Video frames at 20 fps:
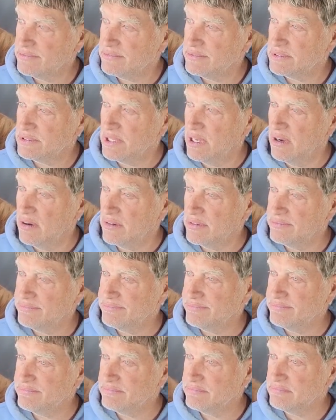So
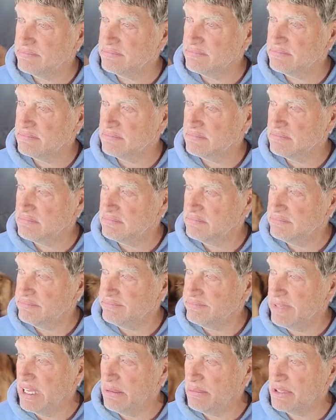
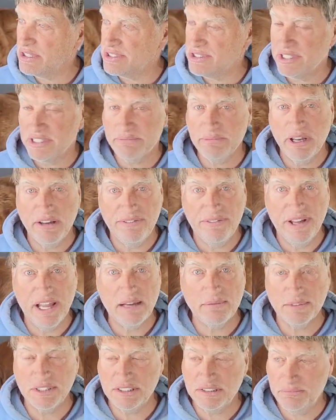maybe it's just my
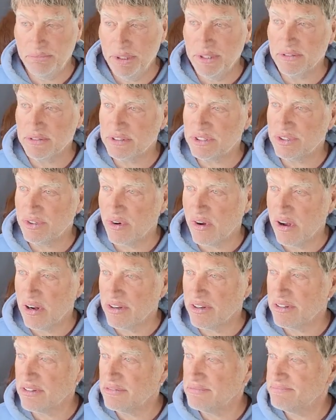family's built
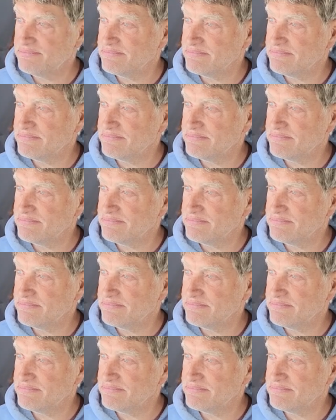stronger.